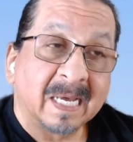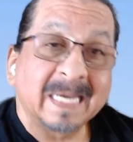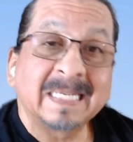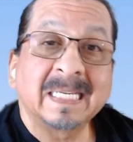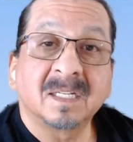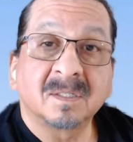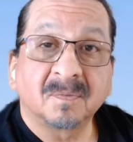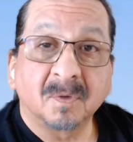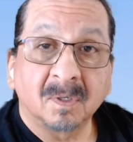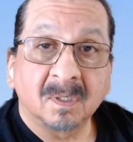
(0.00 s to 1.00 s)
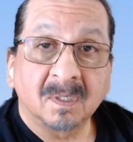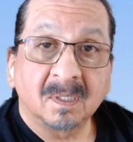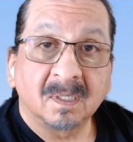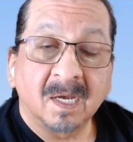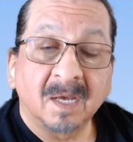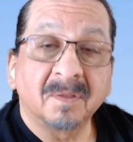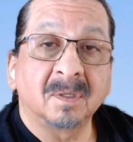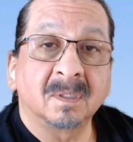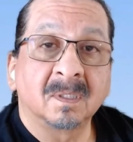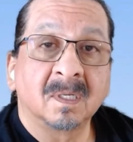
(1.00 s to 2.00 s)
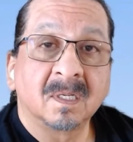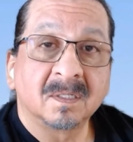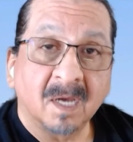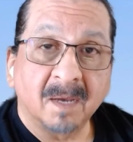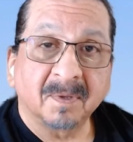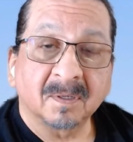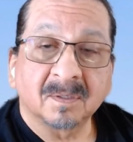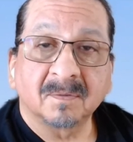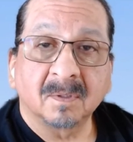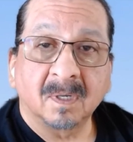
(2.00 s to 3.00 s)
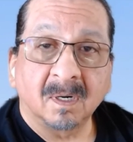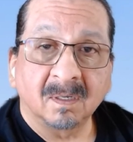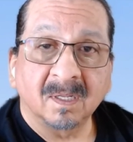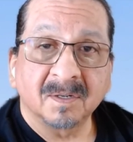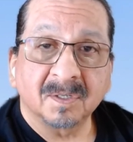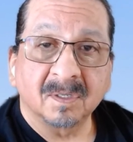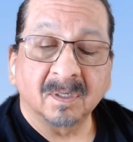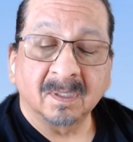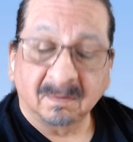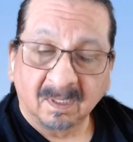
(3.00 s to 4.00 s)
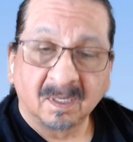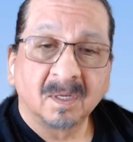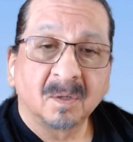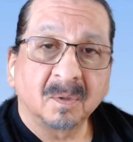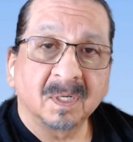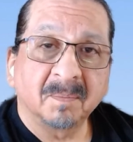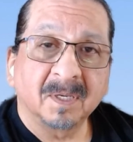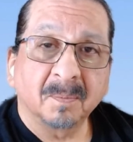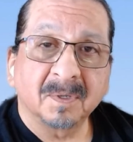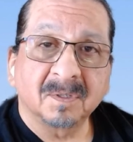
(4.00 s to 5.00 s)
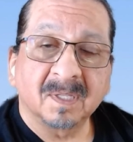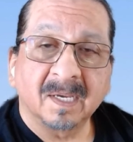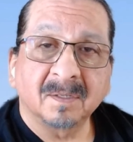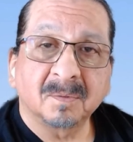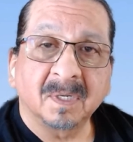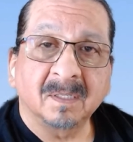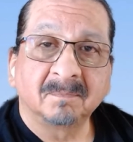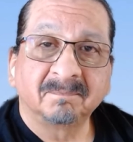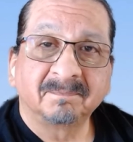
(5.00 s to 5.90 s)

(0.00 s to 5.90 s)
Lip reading: ideas for other topics for our Lunch and Learn, we'd be open to that as well.